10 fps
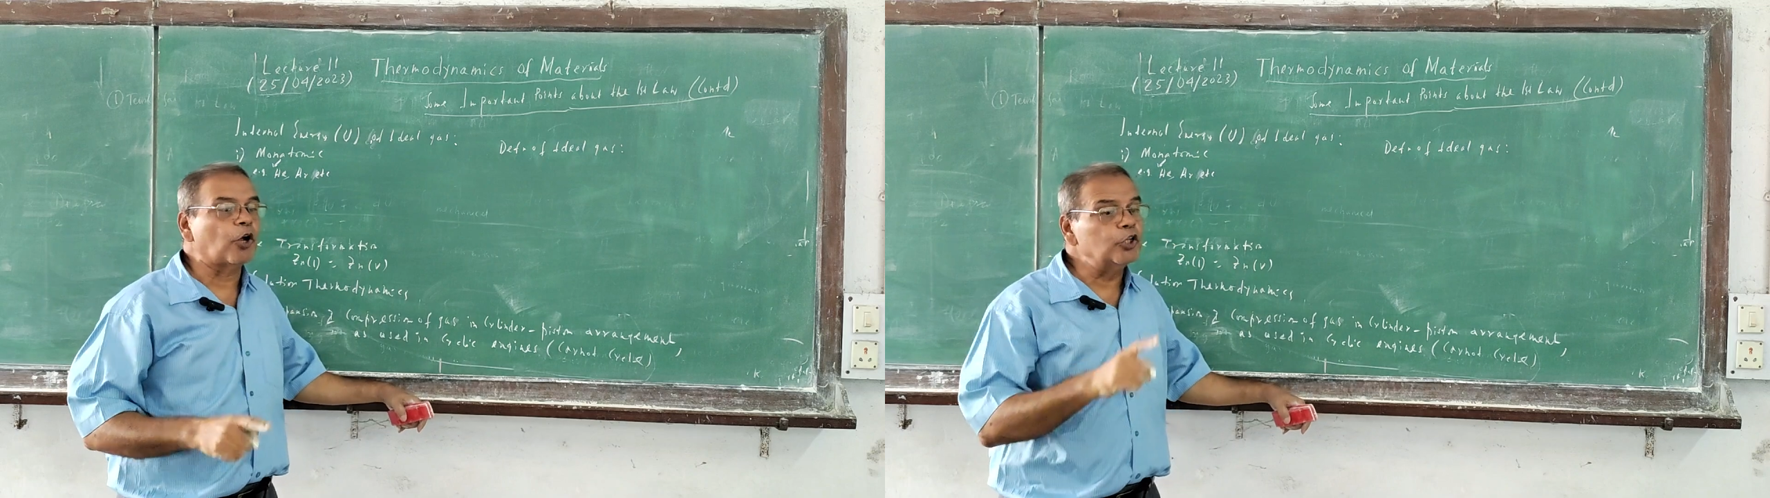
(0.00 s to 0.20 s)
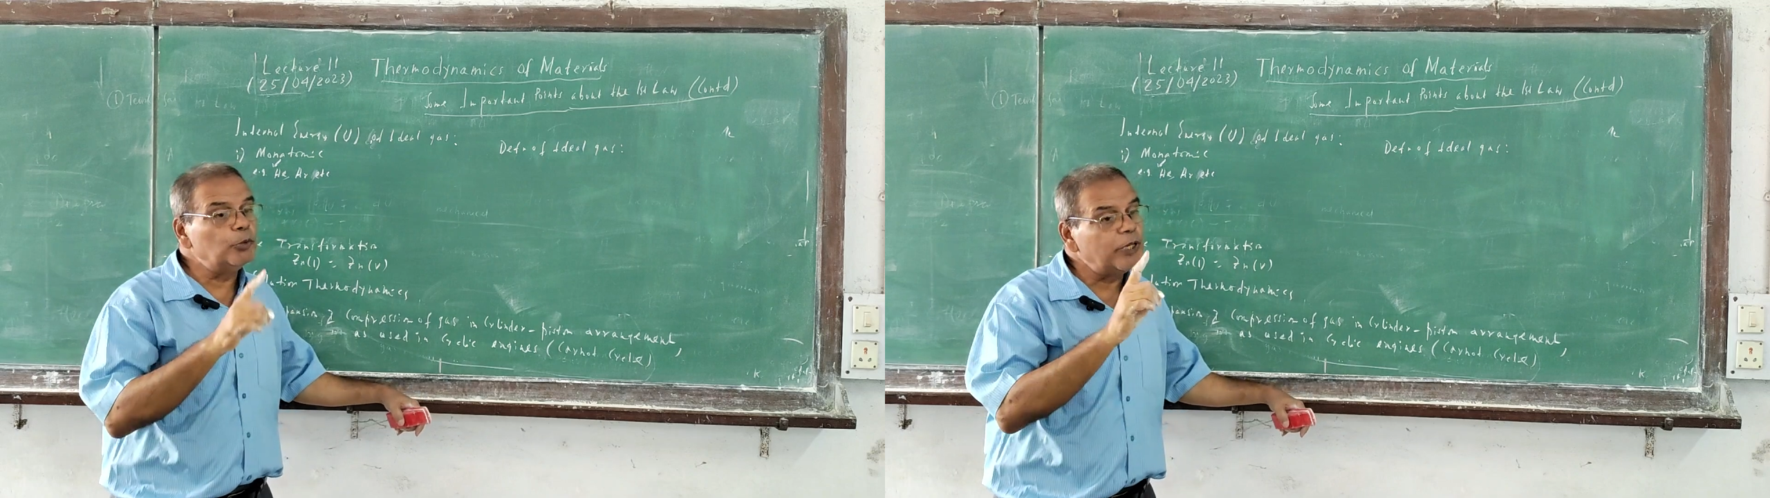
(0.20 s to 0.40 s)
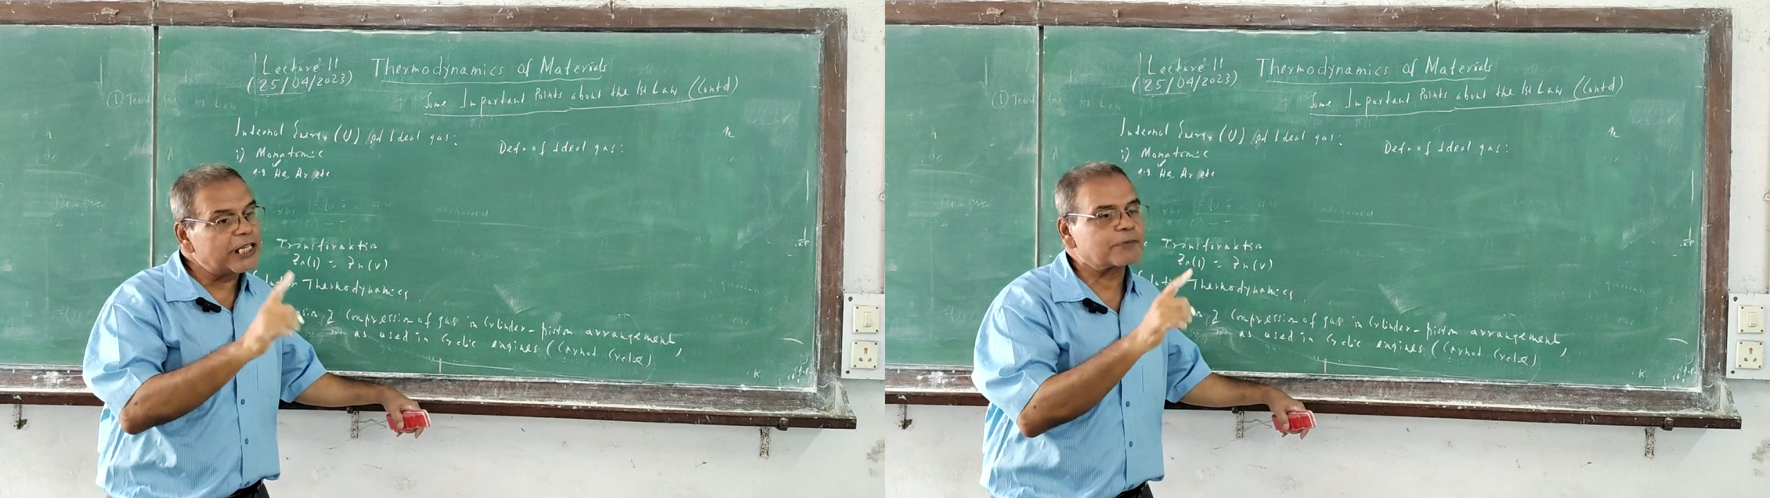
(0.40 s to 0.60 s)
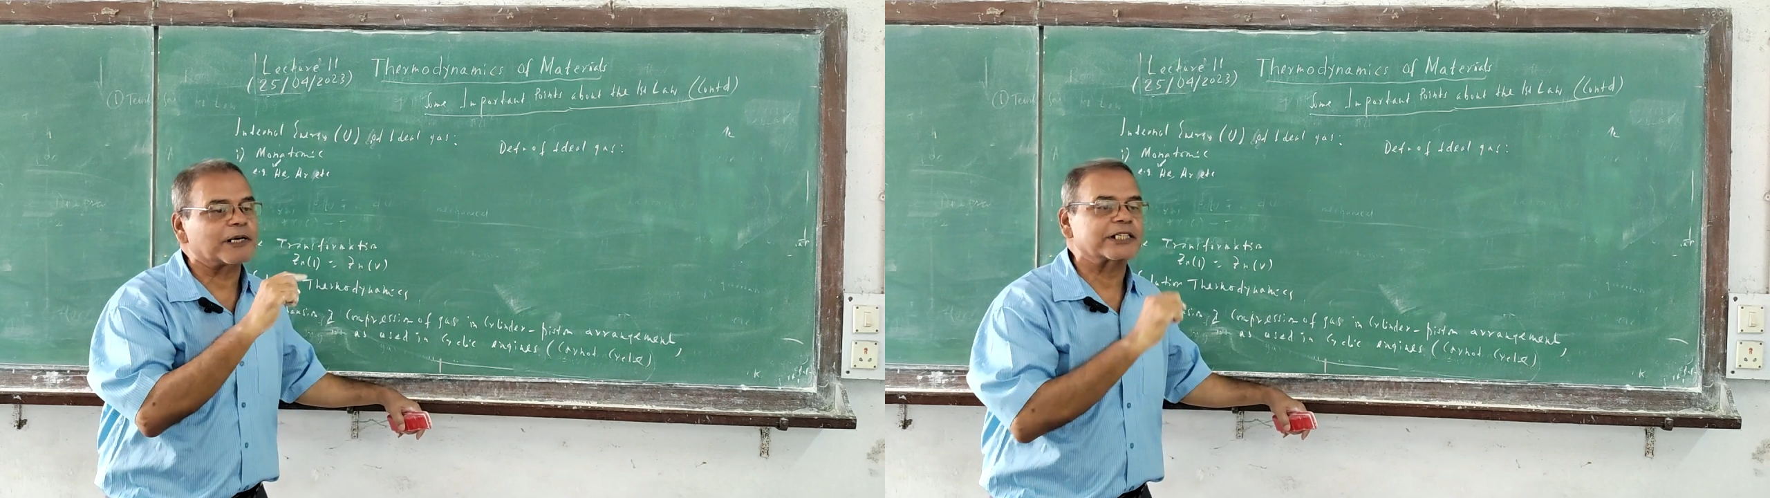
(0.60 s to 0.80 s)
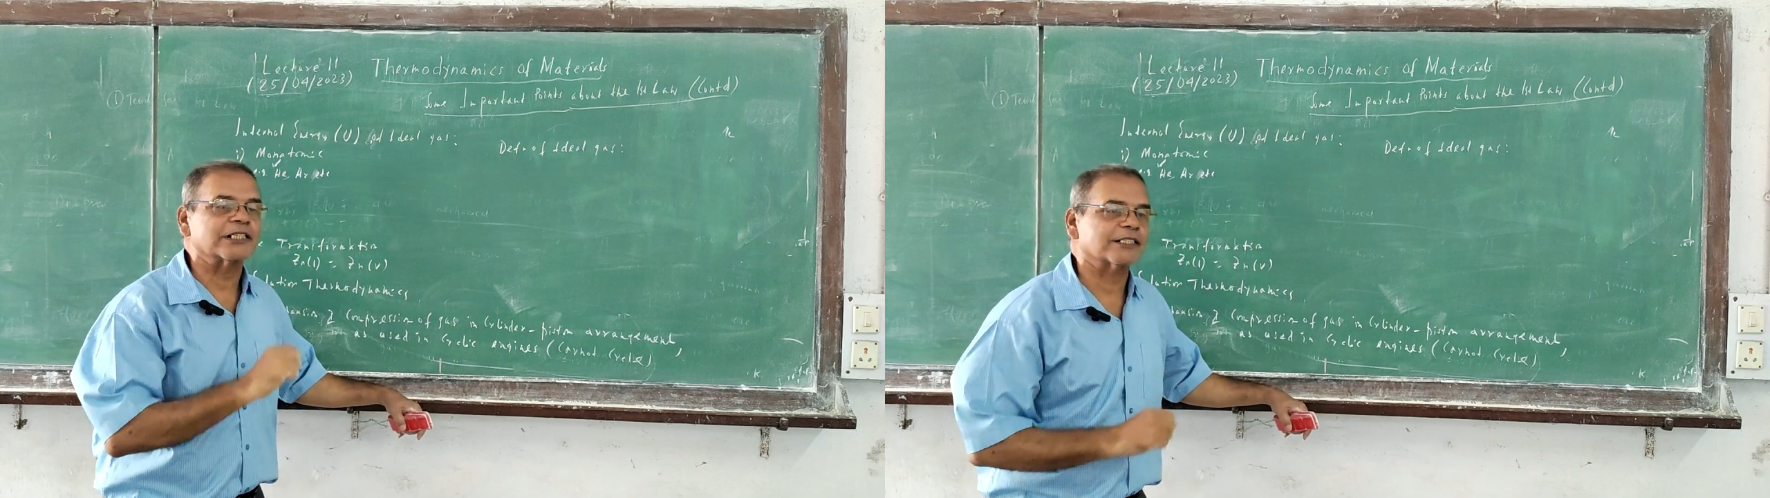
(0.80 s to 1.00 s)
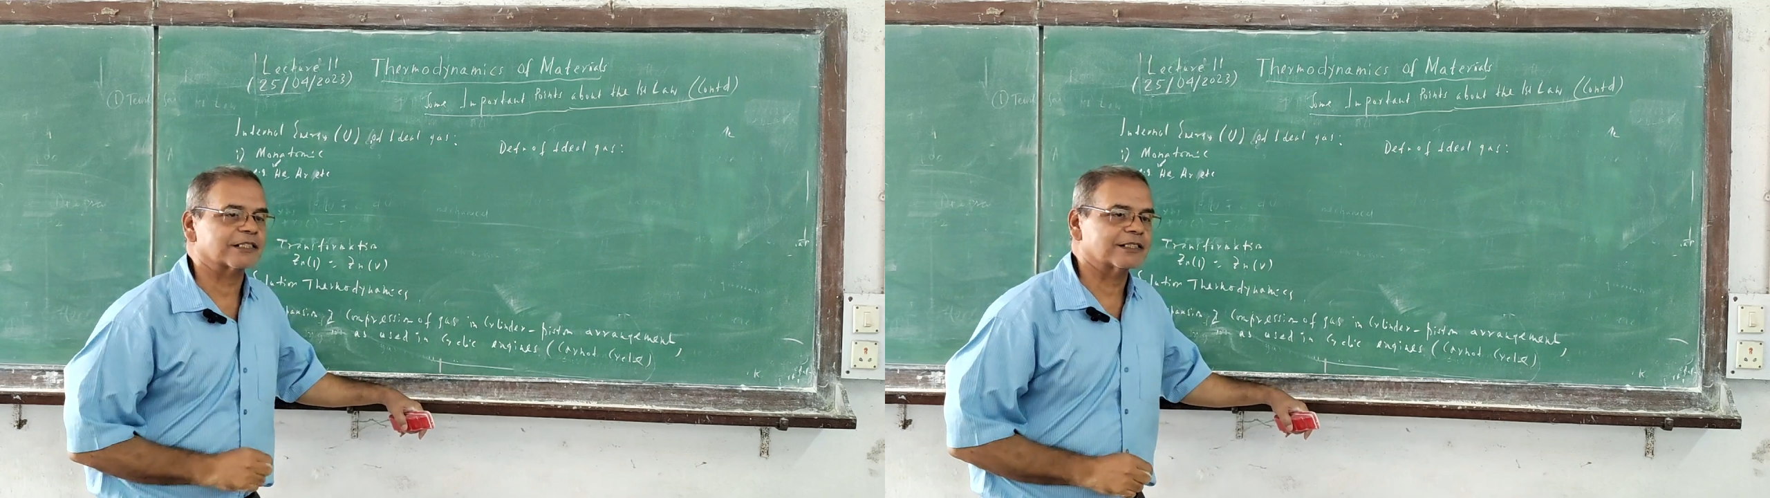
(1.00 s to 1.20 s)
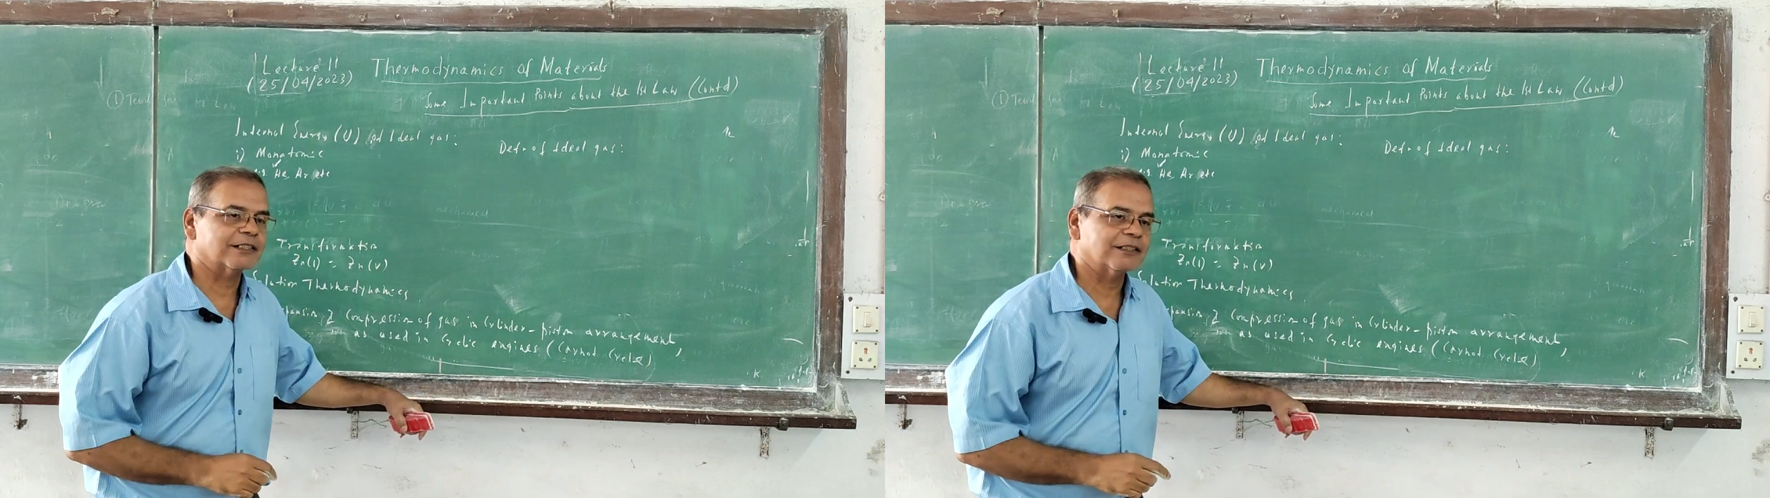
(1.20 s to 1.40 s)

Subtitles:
volumeless particles.